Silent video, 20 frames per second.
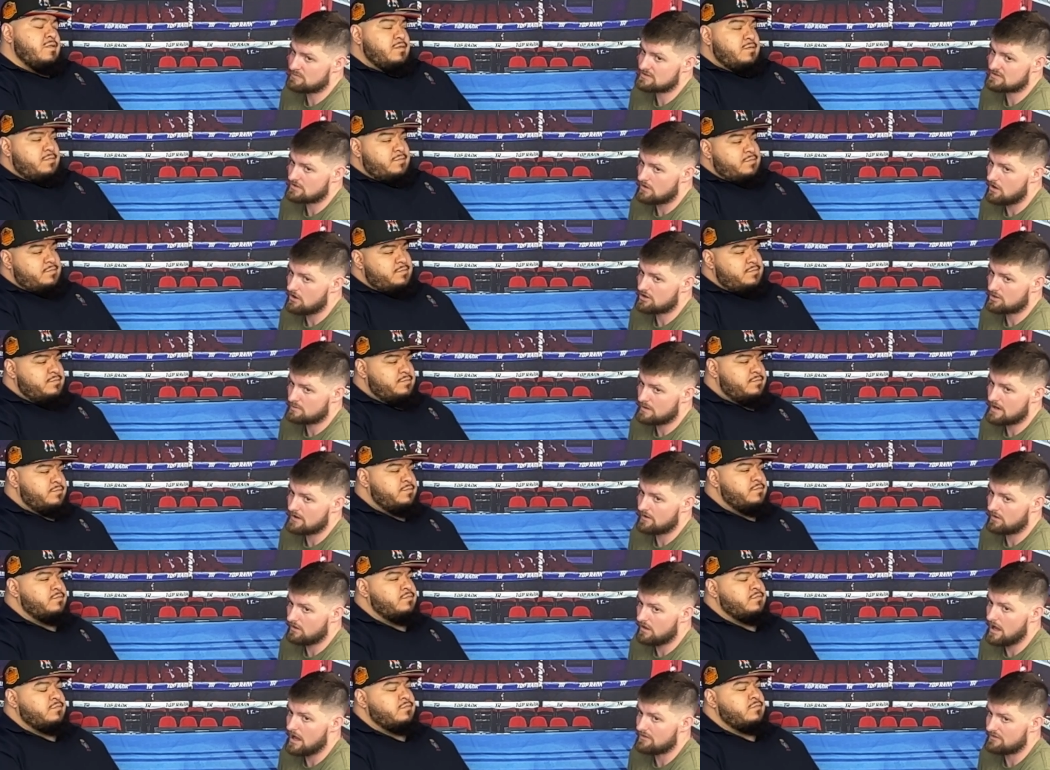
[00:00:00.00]
Speaker 1: been talking about it a
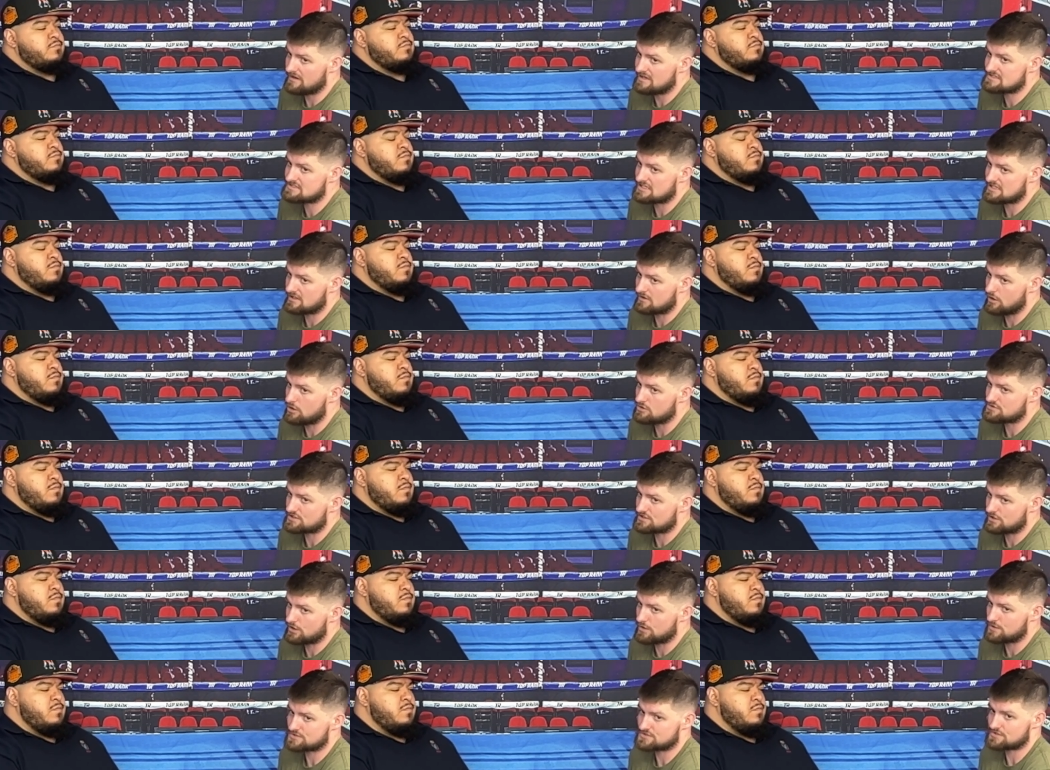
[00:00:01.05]
lot that it's getting closer and
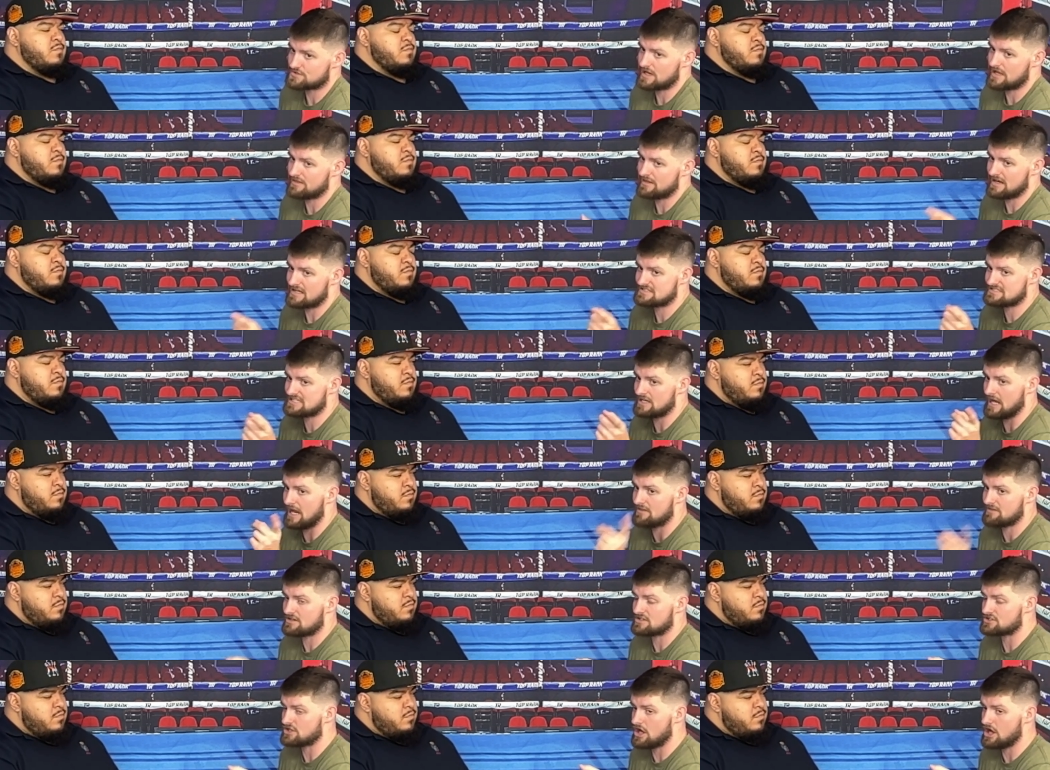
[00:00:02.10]
closer. And then I seen
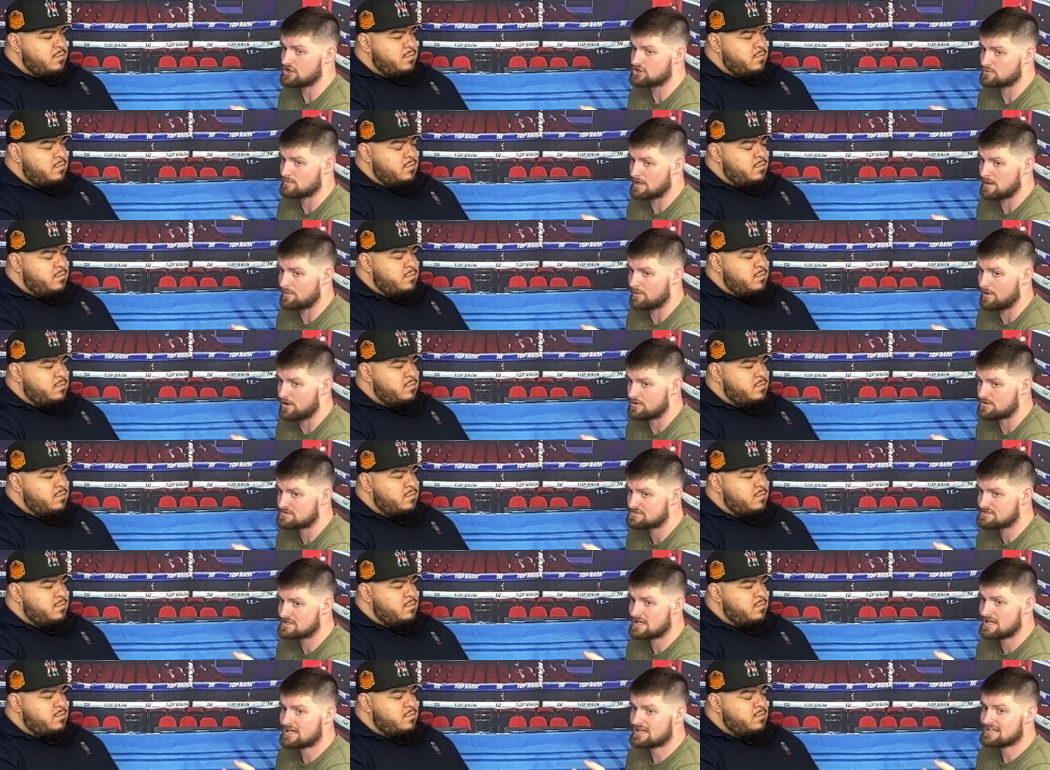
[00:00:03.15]
Anthony Joshua in a
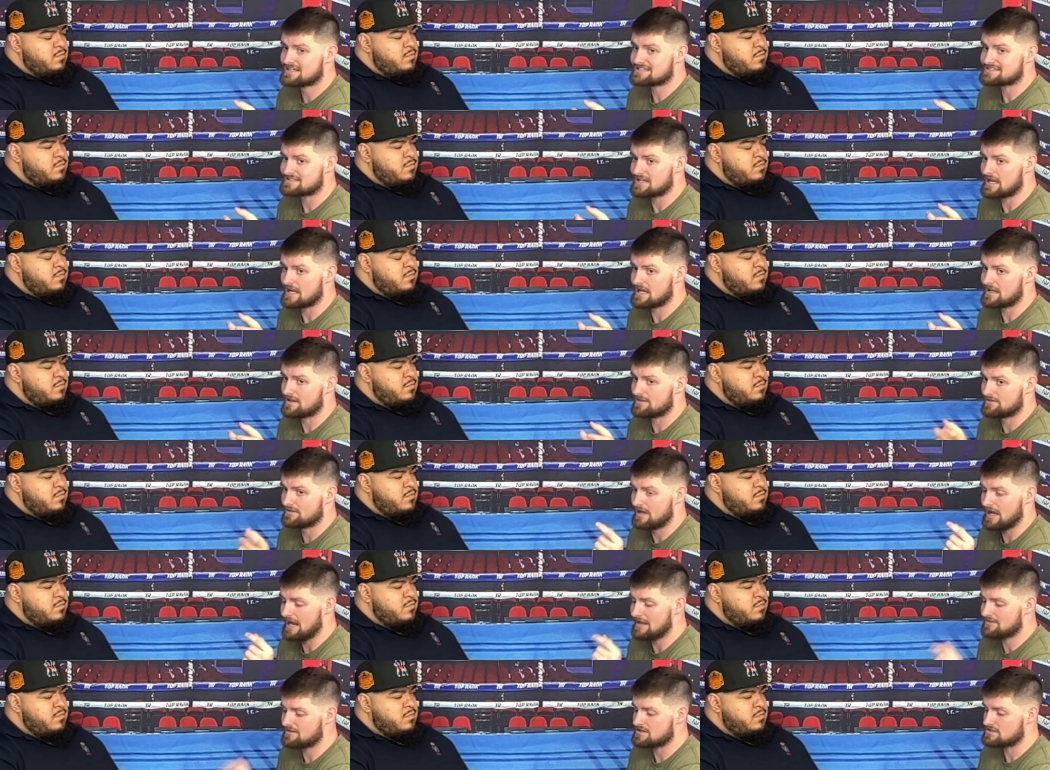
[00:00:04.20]
post saying that
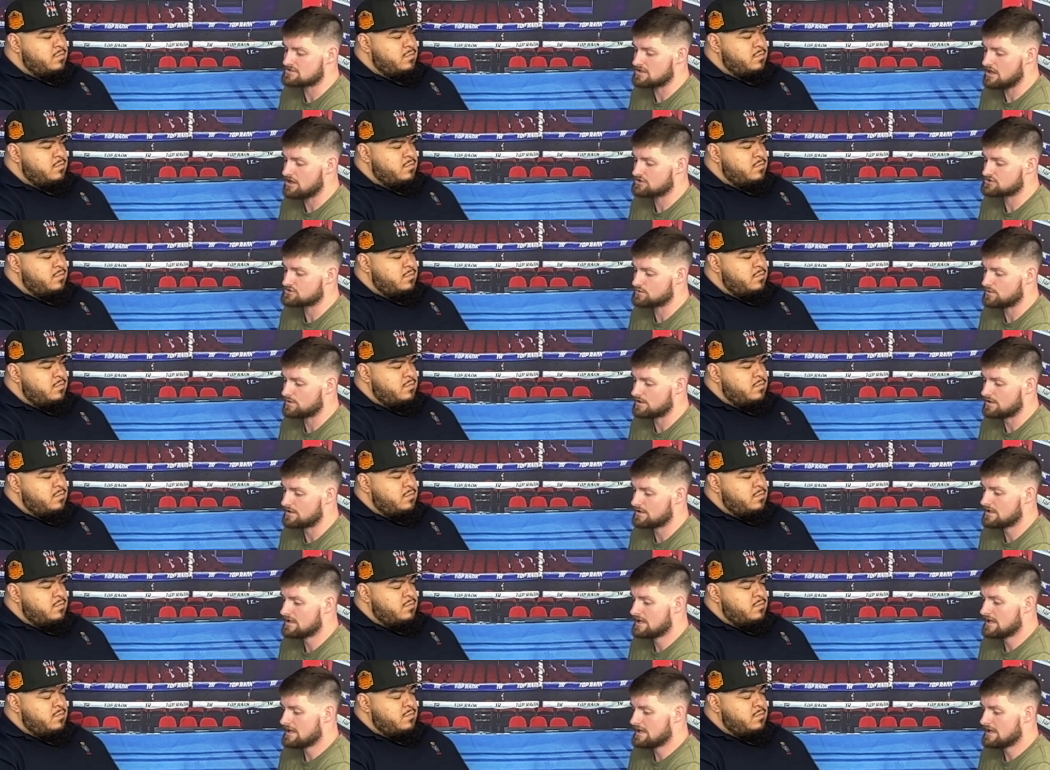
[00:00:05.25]
Anthony Joshua